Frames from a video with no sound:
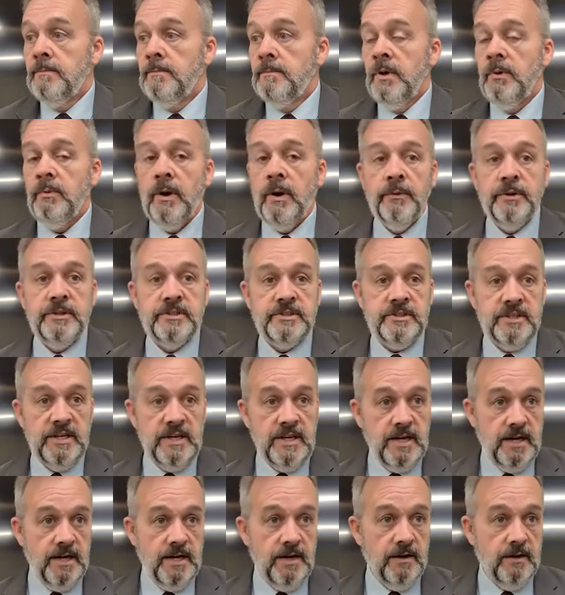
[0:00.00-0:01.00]
But what we
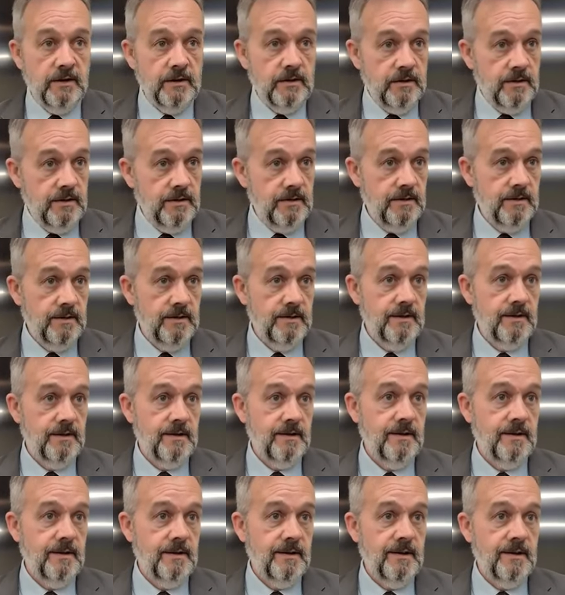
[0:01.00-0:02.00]
see here
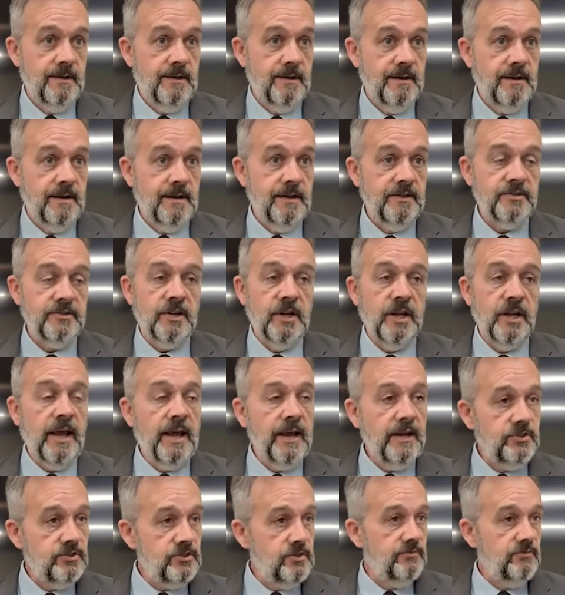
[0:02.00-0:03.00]
is
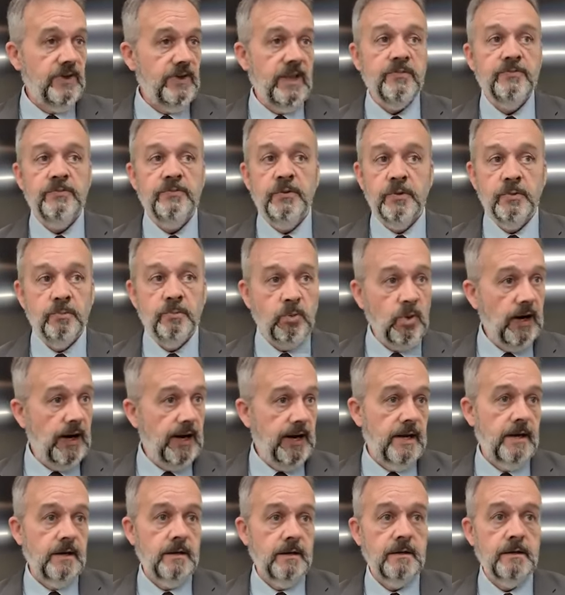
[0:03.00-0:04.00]
Elijah faithful to
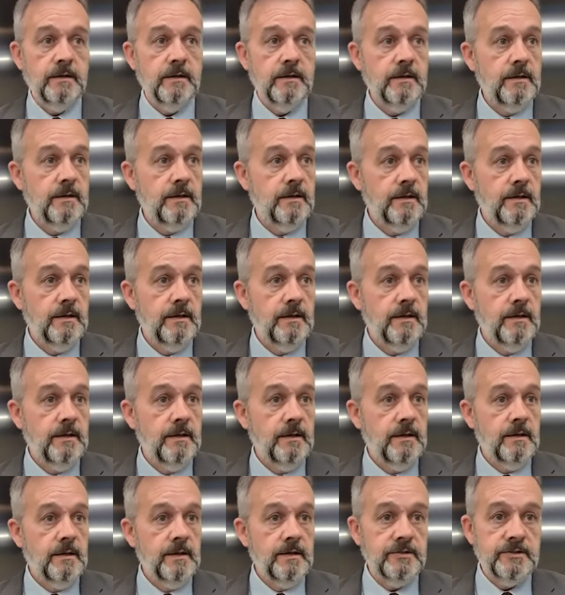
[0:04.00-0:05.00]
pray
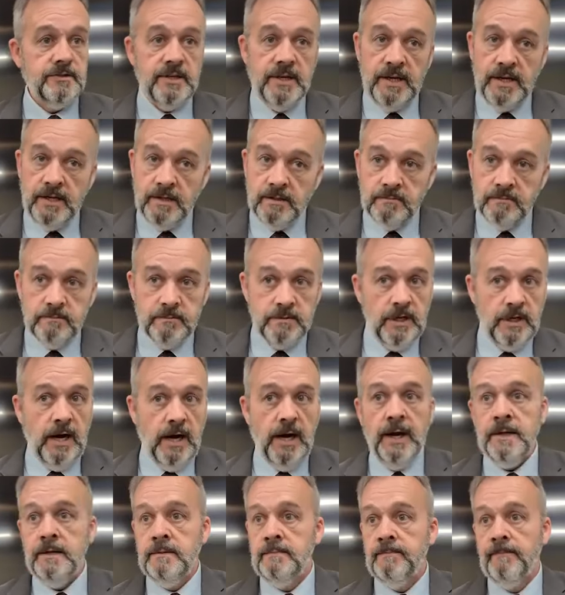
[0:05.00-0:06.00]
and saying,
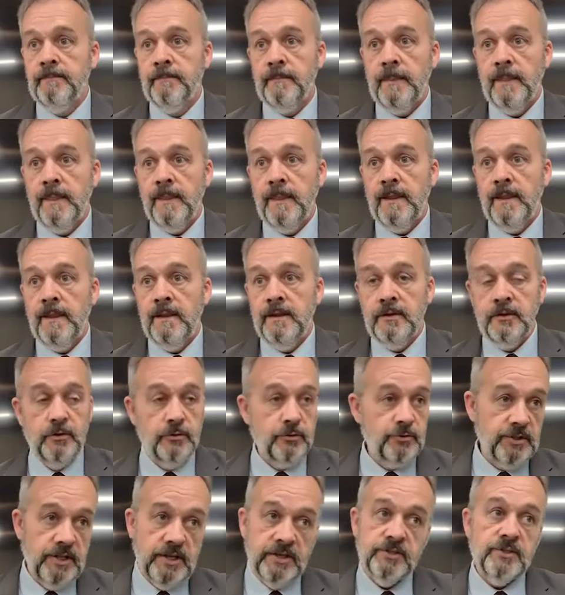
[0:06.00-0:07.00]
God,
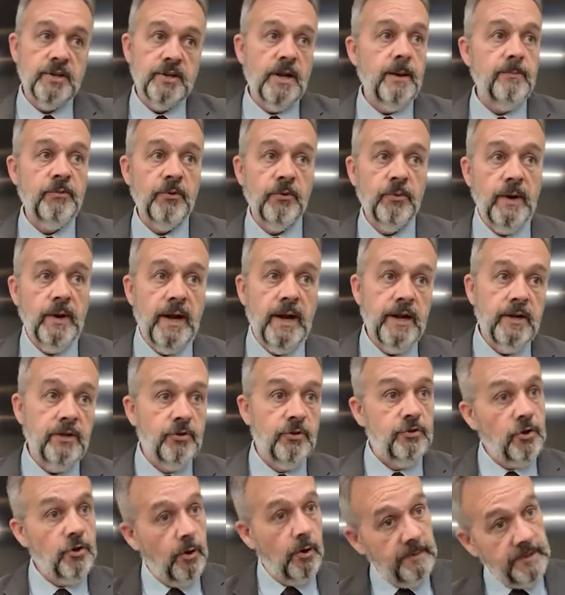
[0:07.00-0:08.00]
you said it's time for rain.
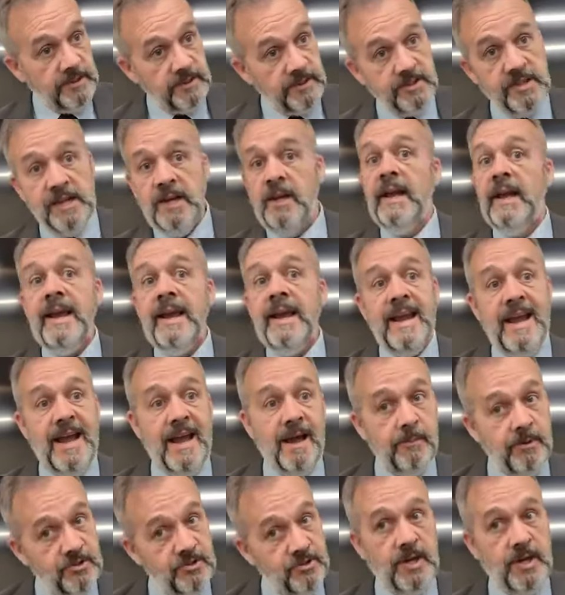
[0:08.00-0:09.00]
You told me to tell
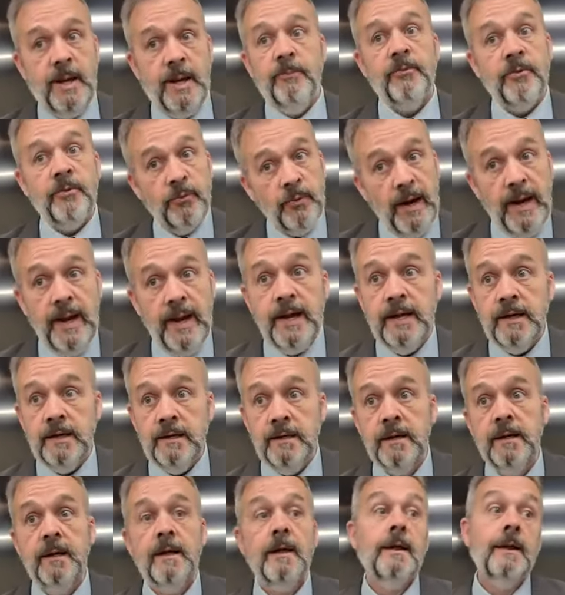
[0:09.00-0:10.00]
Ahab it's time for
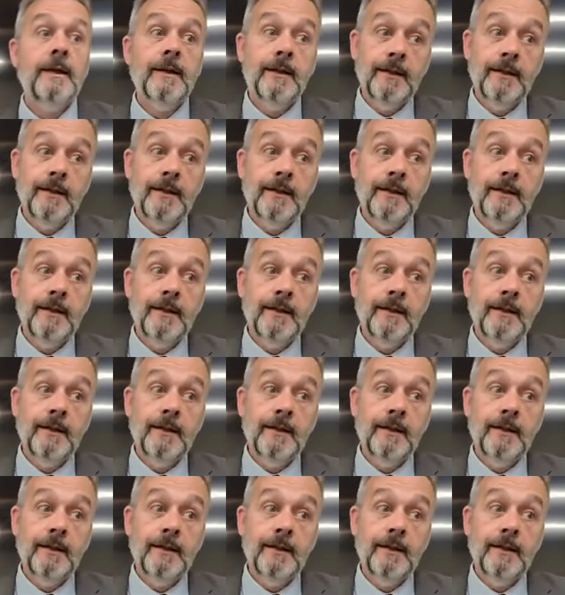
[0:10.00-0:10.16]
rain